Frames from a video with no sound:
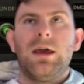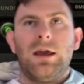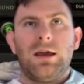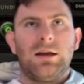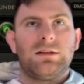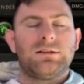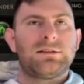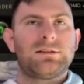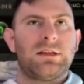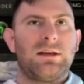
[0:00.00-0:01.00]
And
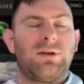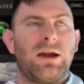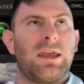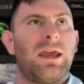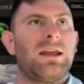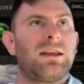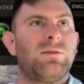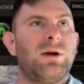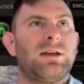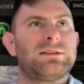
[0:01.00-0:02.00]
if I can
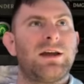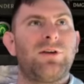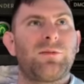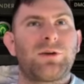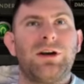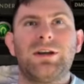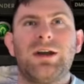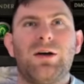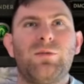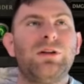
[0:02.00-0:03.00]
get my stuff upgraded,
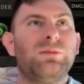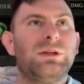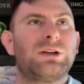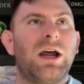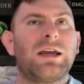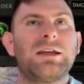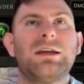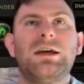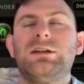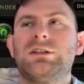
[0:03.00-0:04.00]
I will be trying it.
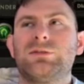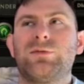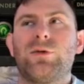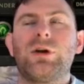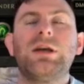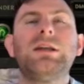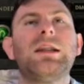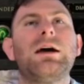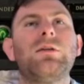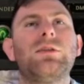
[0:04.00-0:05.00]
Just for right
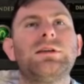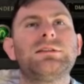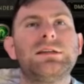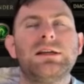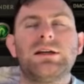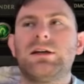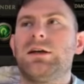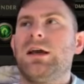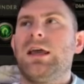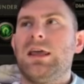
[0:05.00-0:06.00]
now, this here
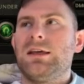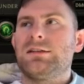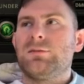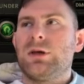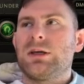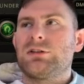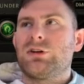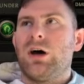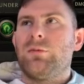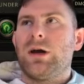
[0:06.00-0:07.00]
is a big
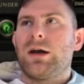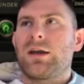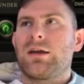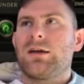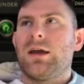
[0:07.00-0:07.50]
drawback.